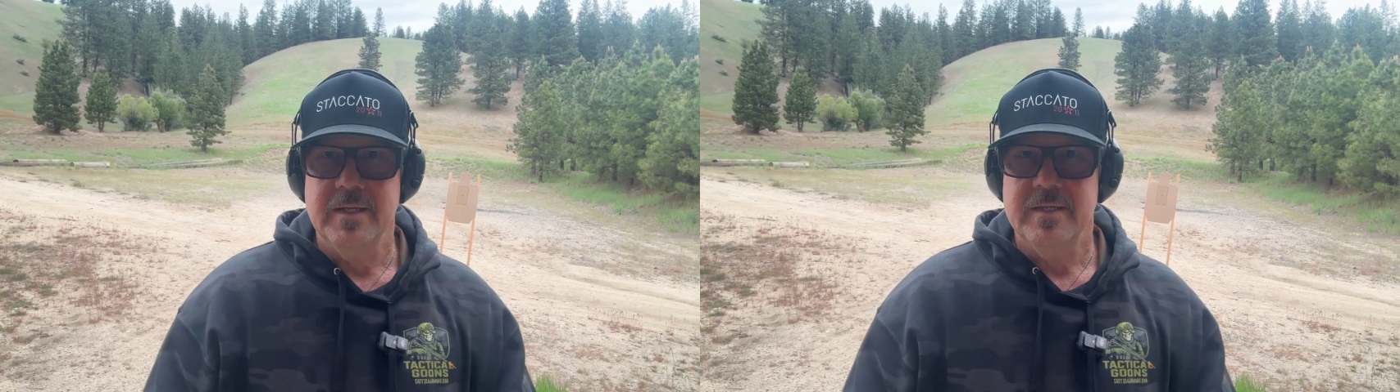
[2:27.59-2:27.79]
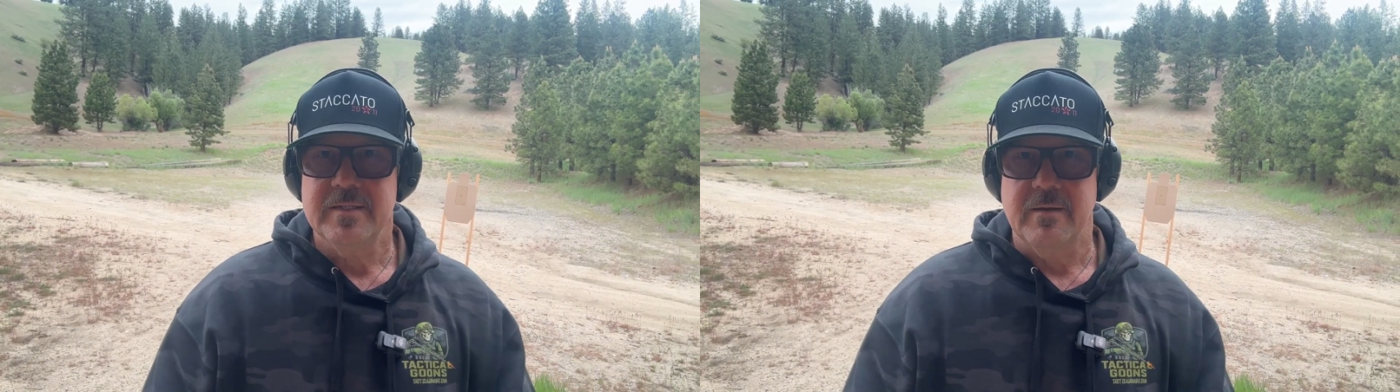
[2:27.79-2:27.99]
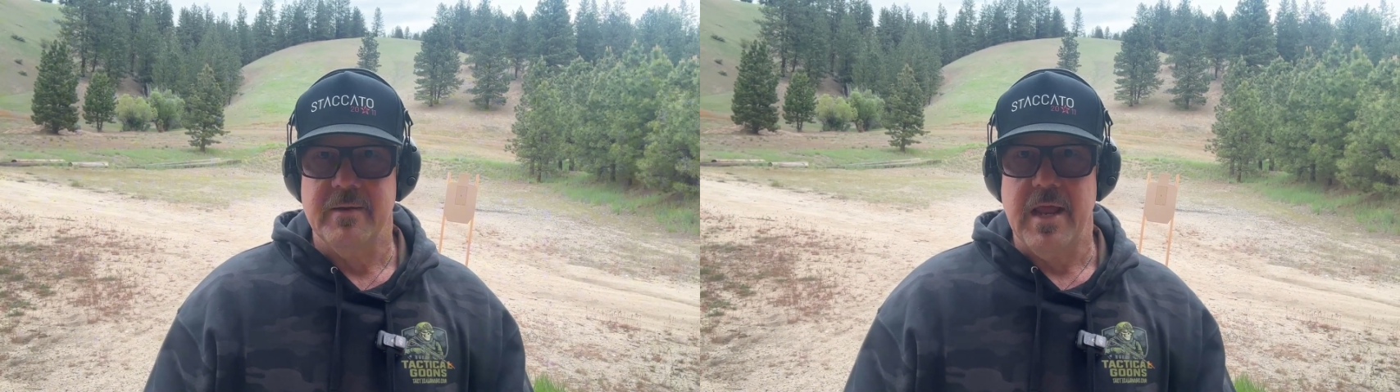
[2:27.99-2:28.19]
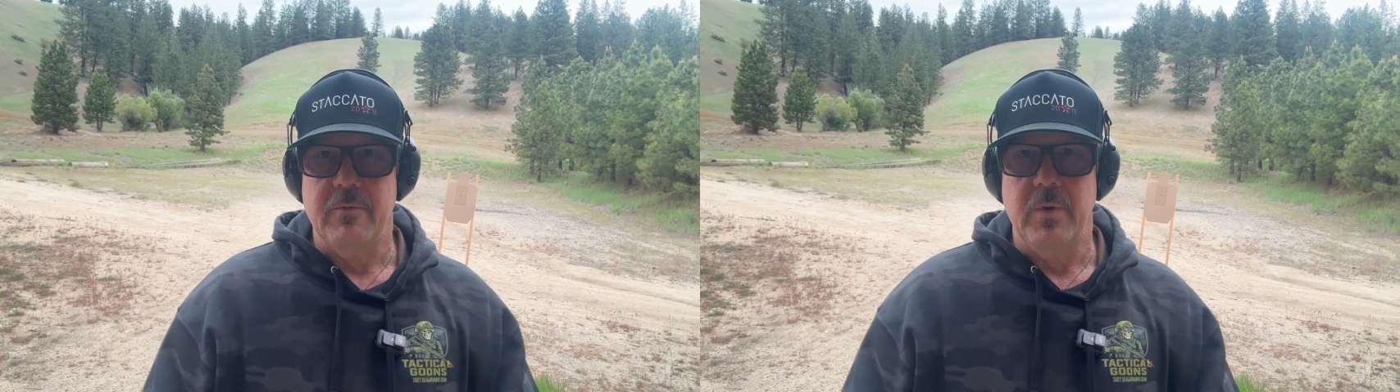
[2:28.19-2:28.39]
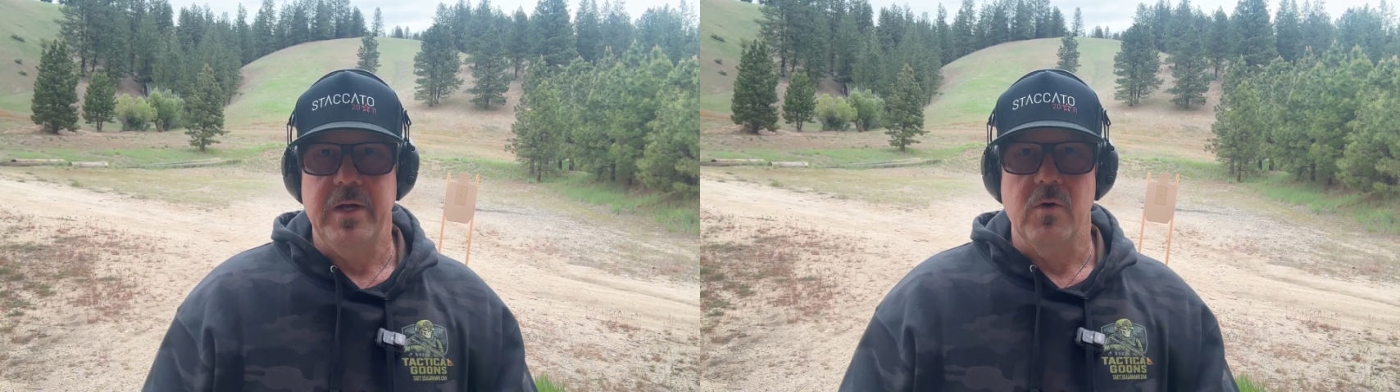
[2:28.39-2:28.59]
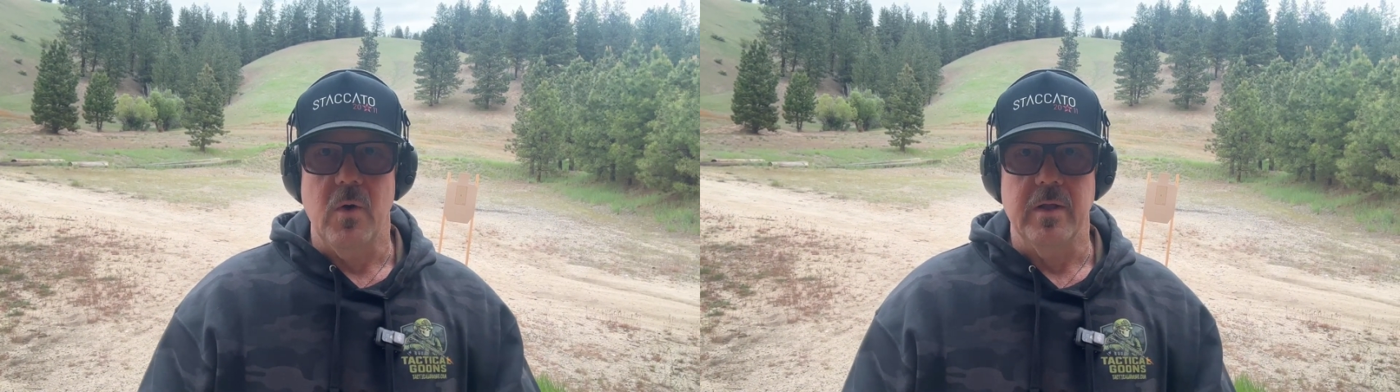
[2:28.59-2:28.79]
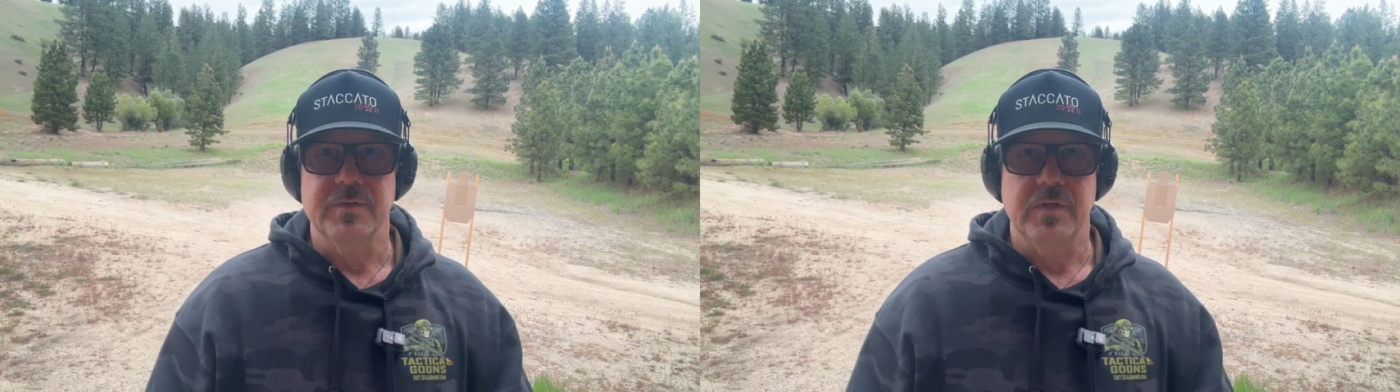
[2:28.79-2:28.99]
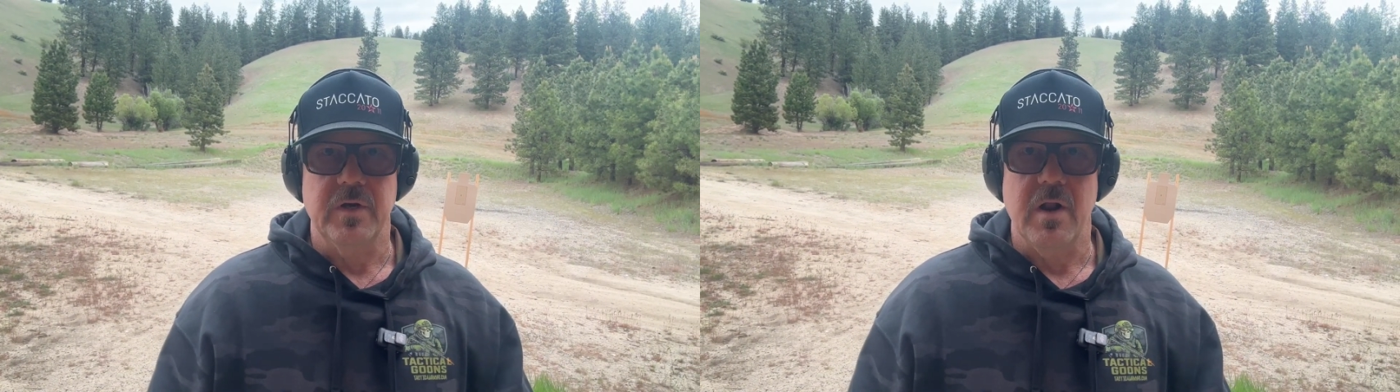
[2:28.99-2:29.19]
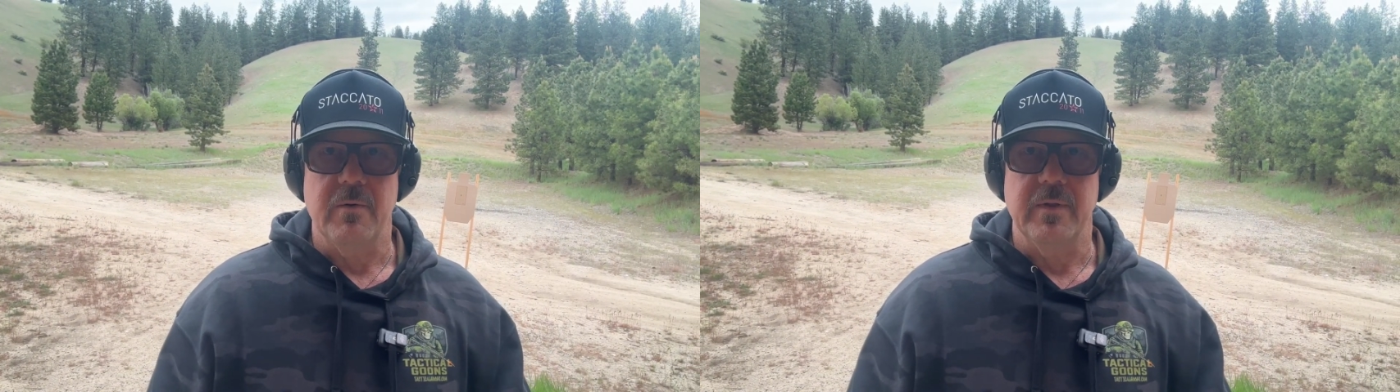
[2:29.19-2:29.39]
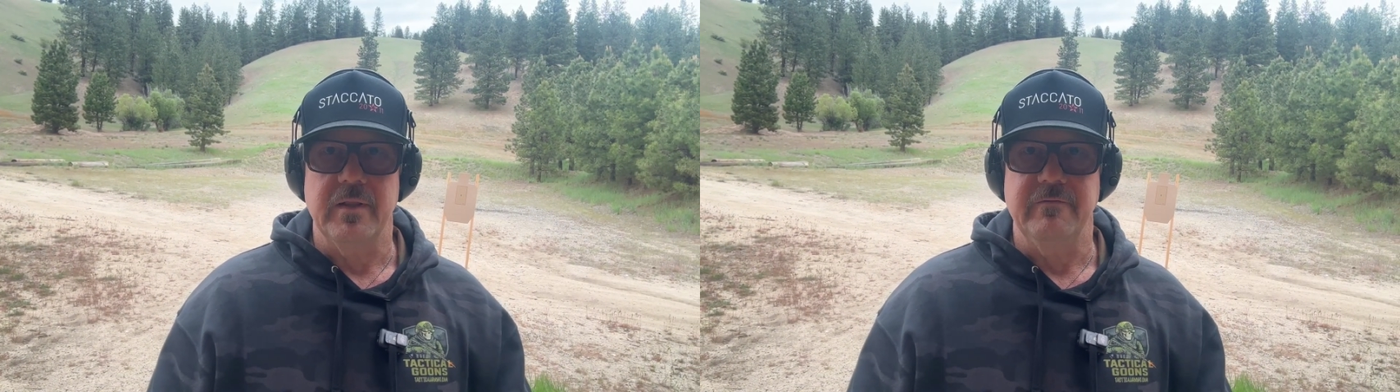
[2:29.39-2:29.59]
some of that recoil, so you're not
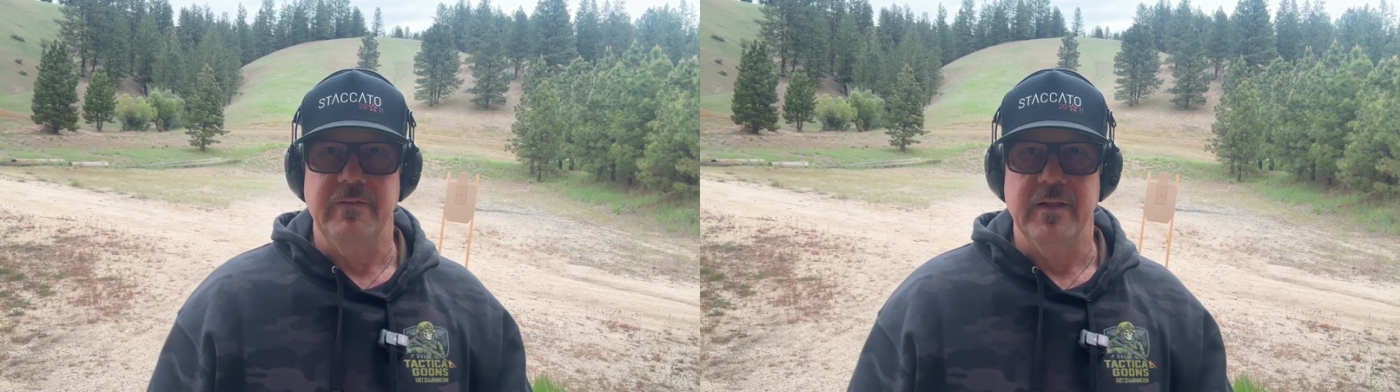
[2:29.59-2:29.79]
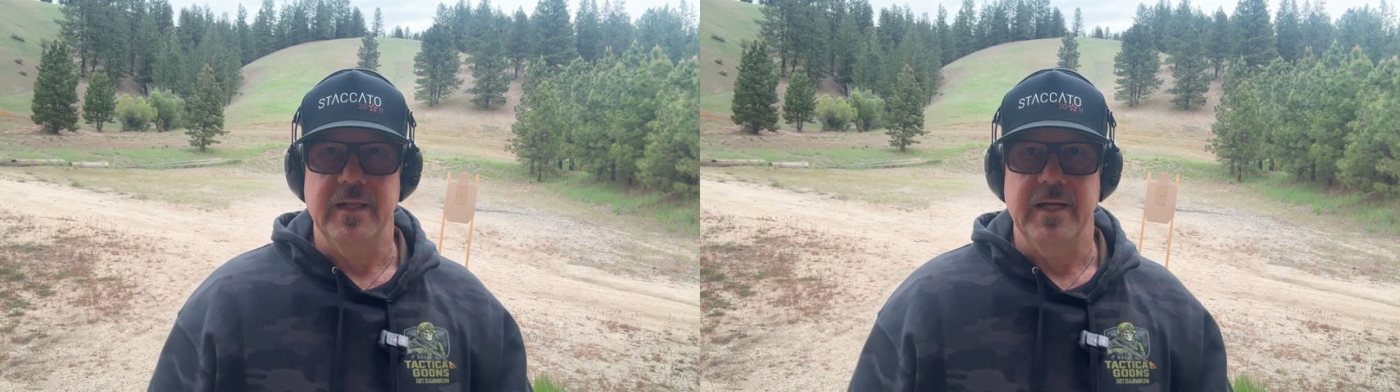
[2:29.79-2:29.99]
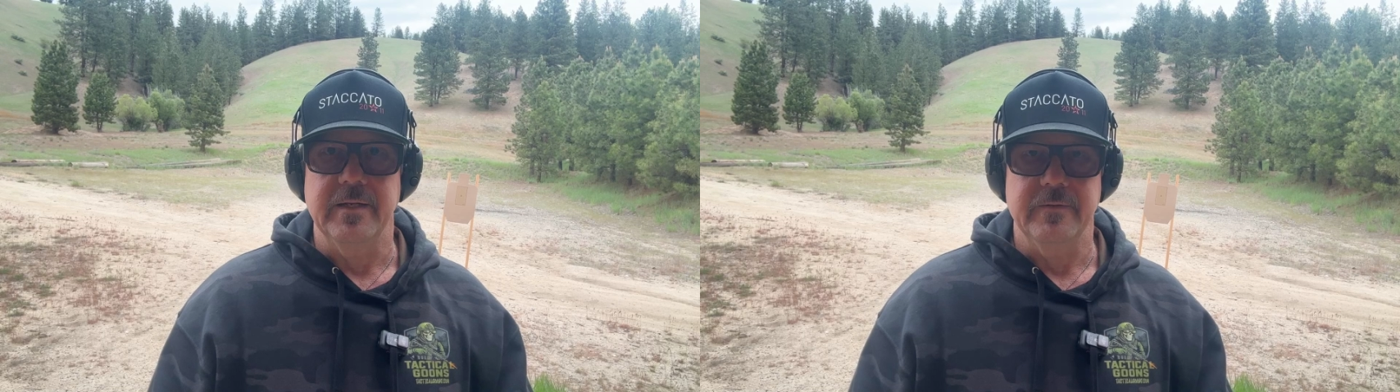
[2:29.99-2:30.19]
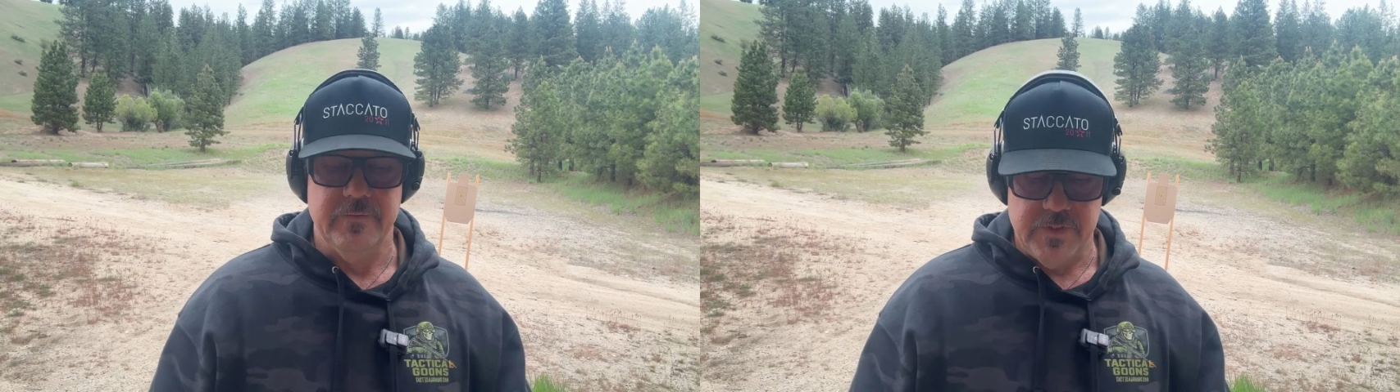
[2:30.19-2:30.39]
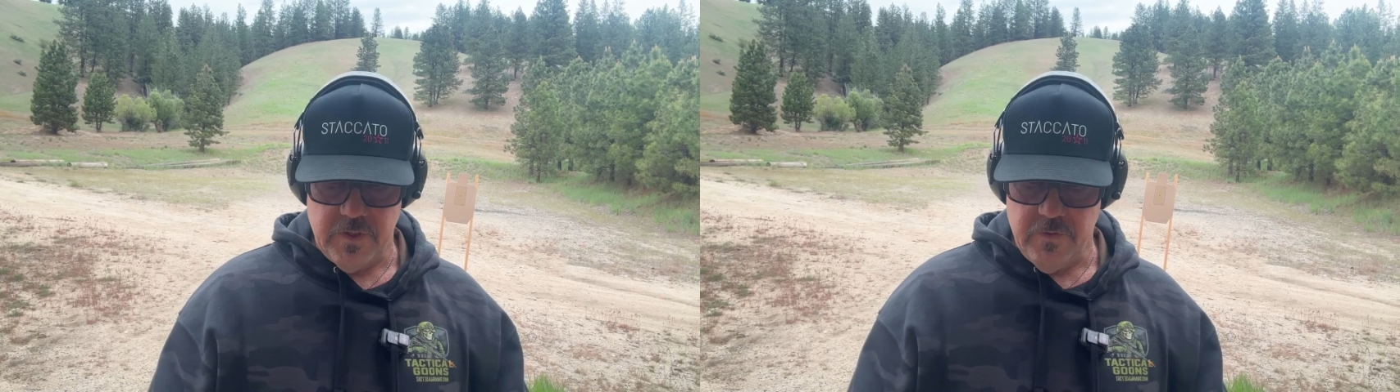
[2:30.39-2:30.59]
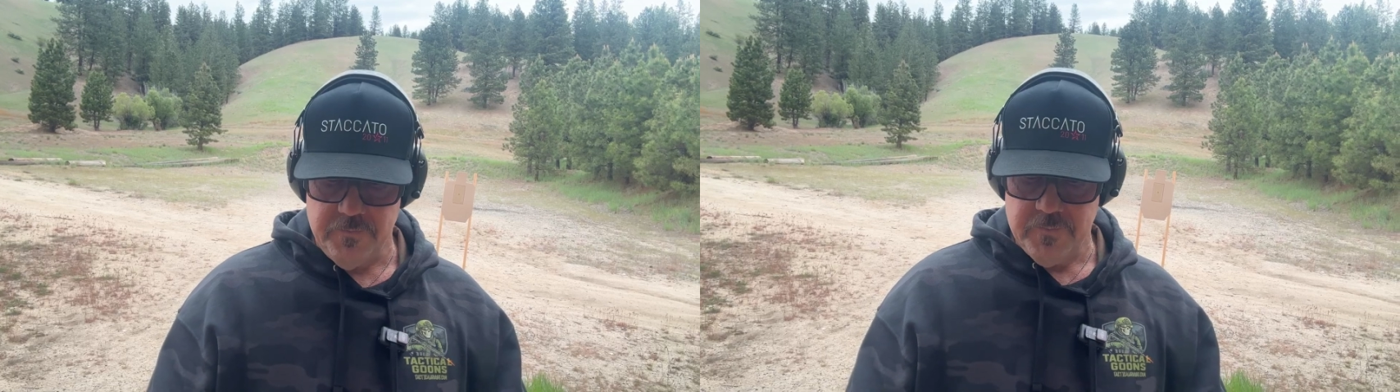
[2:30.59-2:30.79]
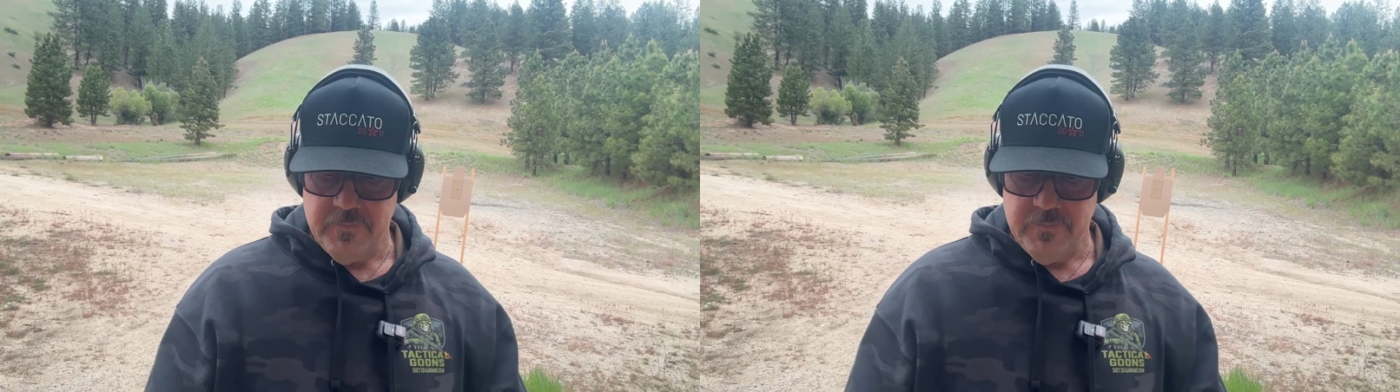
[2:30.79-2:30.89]
really feeling it. So